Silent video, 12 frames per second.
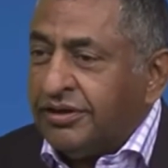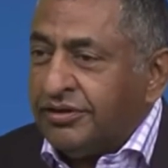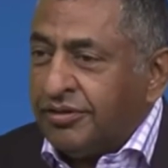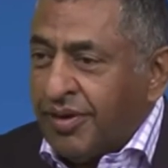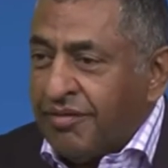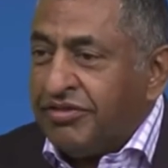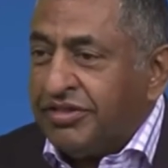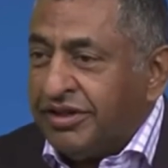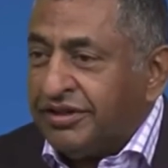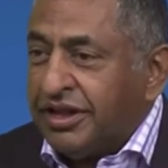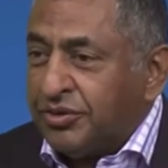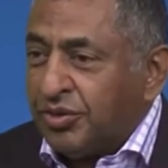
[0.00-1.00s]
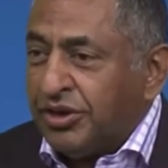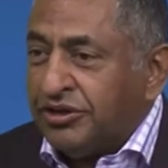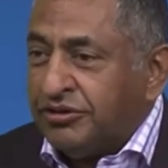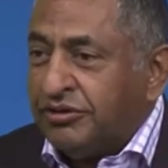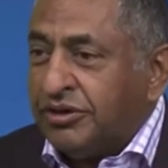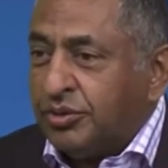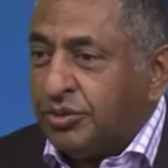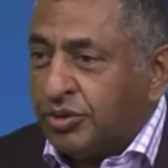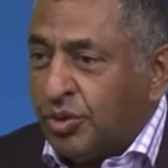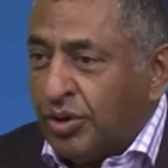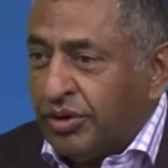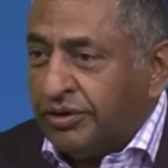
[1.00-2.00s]
to everything that we are doing with
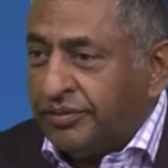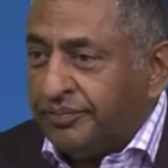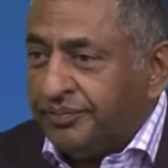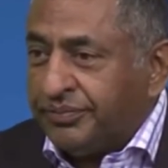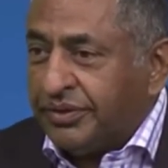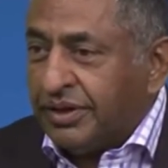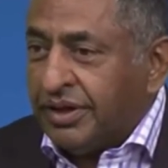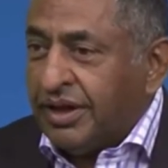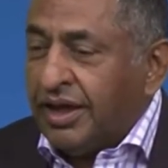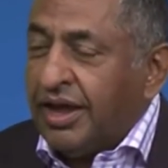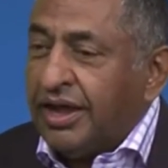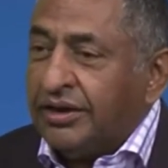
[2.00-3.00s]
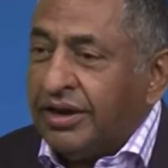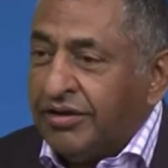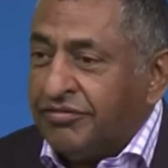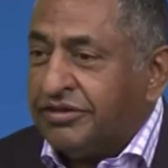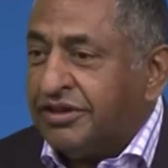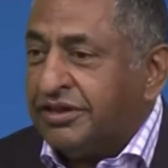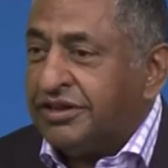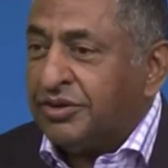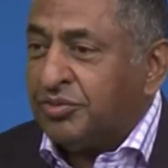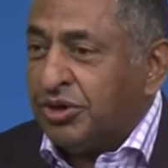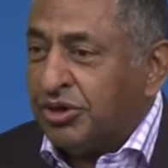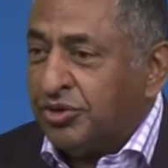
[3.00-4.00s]
QOD and everything
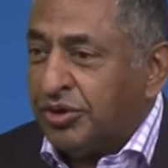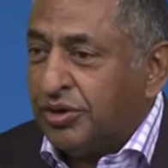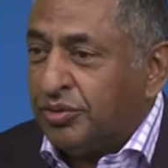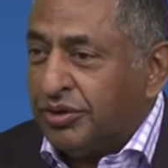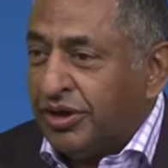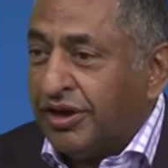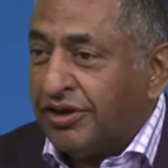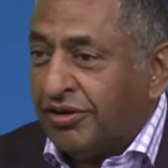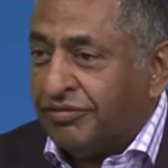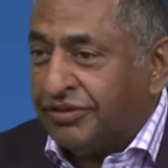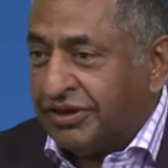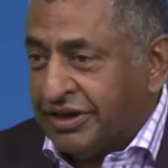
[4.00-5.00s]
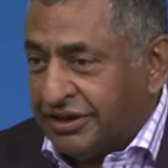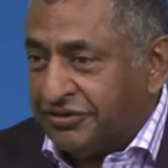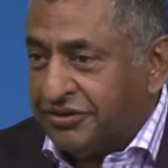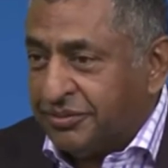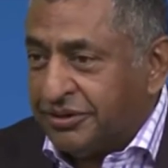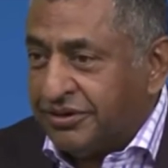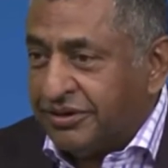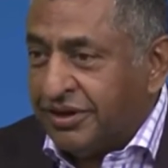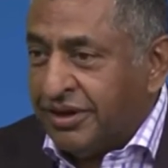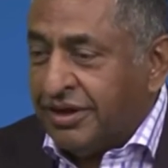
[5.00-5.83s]
that we are doing with our golfing customers.